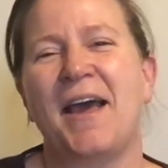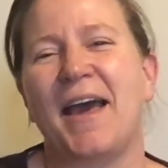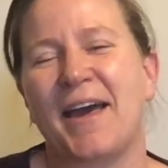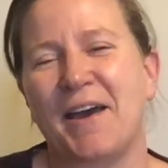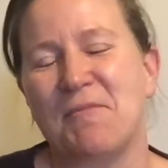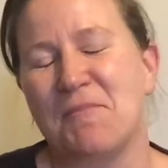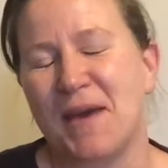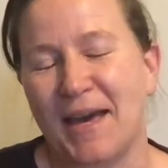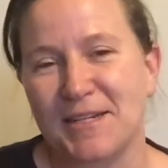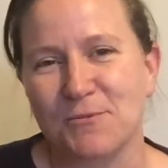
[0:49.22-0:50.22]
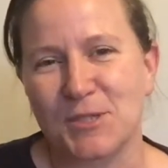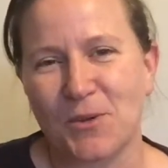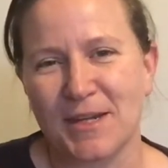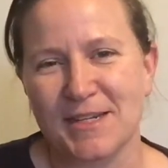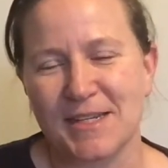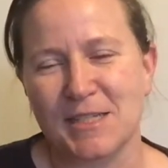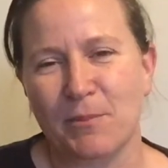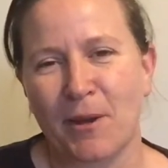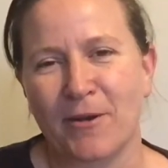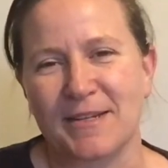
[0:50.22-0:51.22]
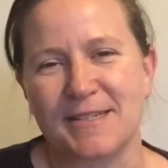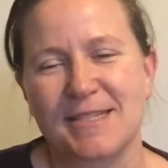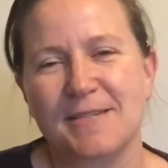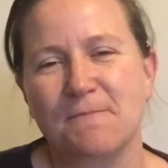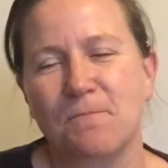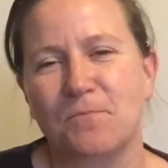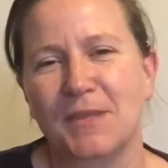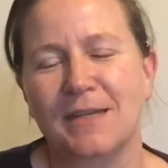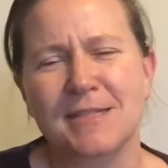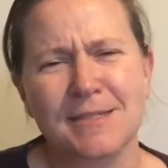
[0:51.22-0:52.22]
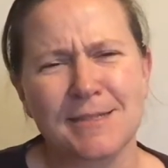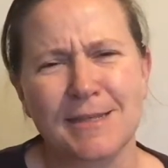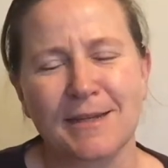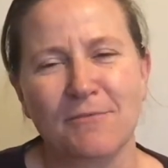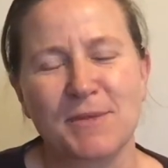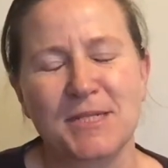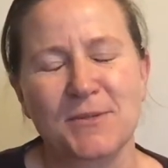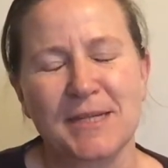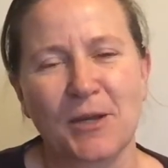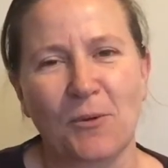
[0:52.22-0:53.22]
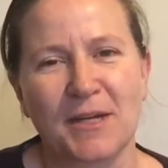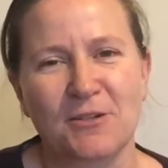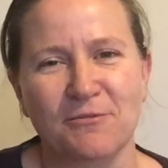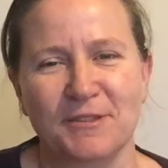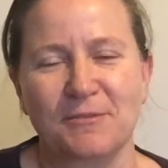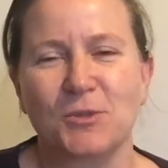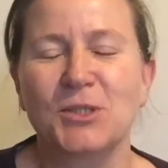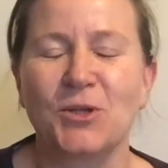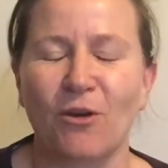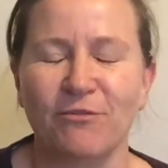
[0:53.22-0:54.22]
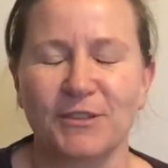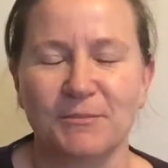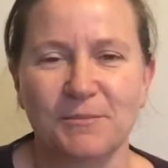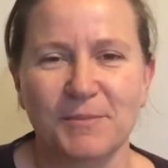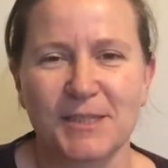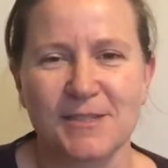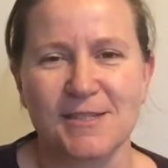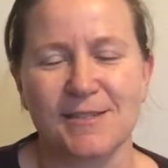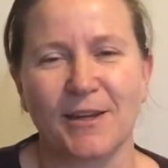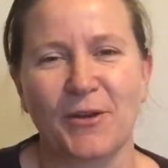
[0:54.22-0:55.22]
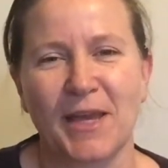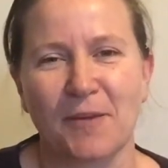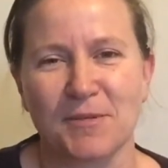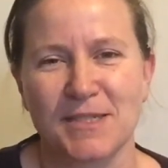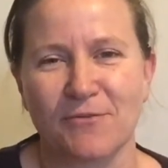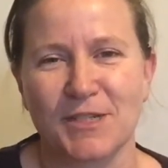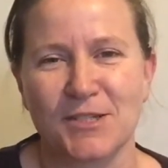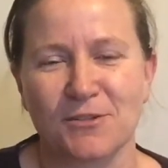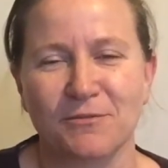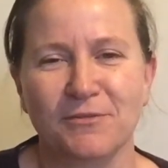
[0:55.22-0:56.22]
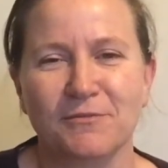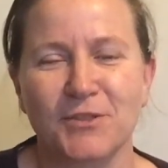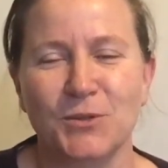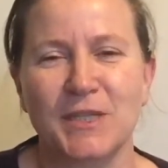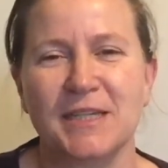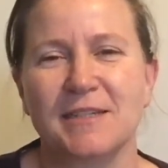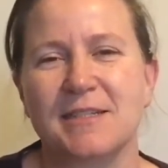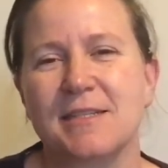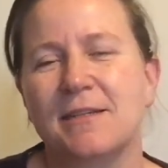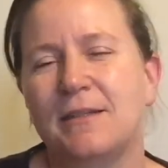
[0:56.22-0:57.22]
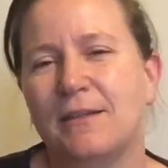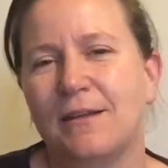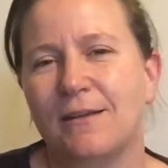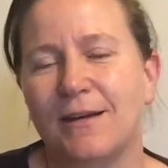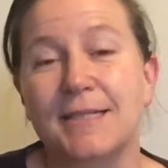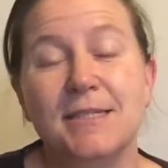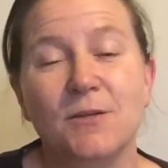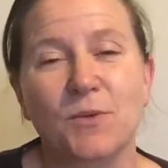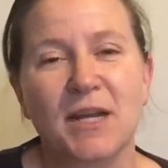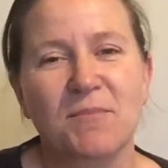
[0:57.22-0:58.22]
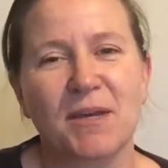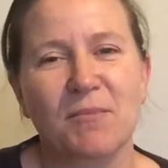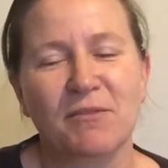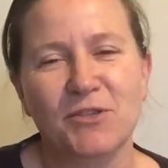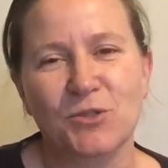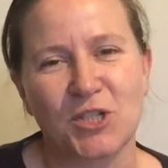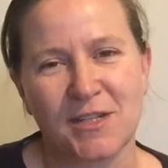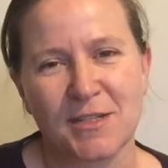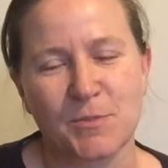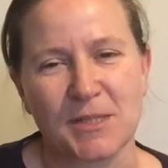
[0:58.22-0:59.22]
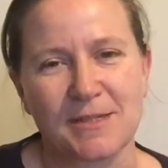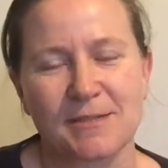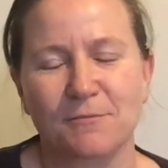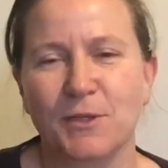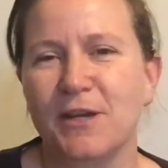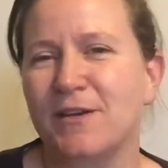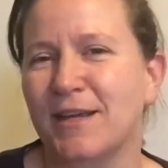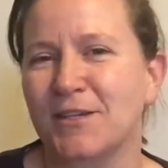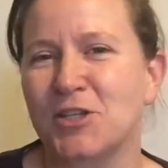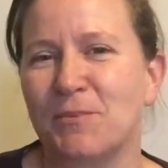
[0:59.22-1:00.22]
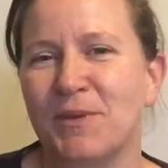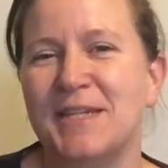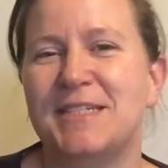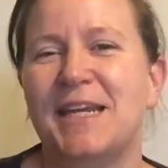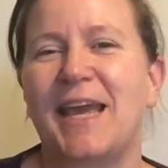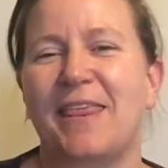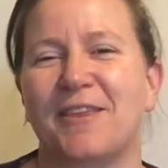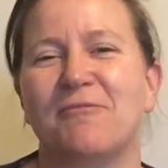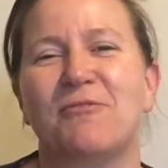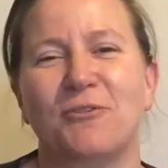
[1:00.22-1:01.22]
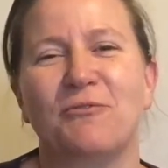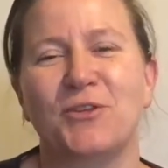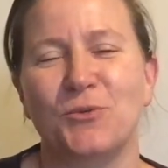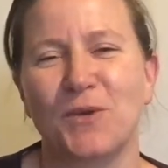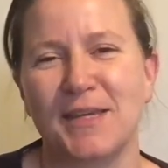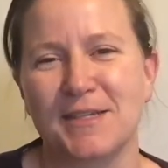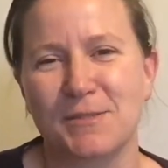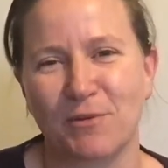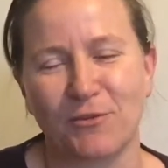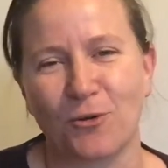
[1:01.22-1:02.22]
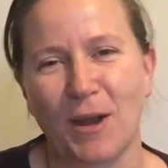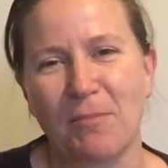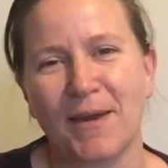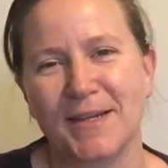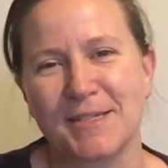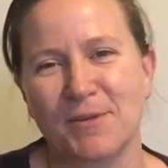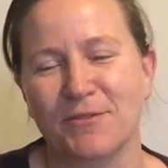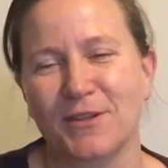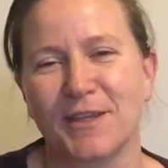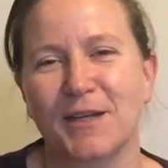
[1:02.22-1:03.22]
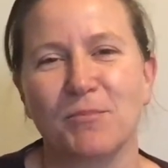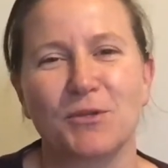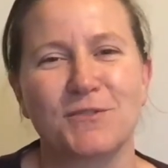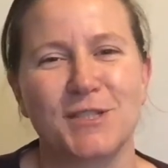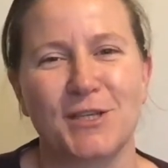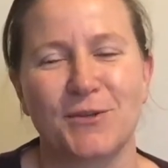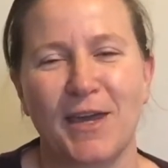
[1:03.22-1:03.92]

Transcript: and it was quite an experience. And since then I've been doing it quite often. Well, not often, because it only happens every sort of few years. I did it when I met my future husband. We'd only actually been together for a few weeks before I packed up everything and moved to the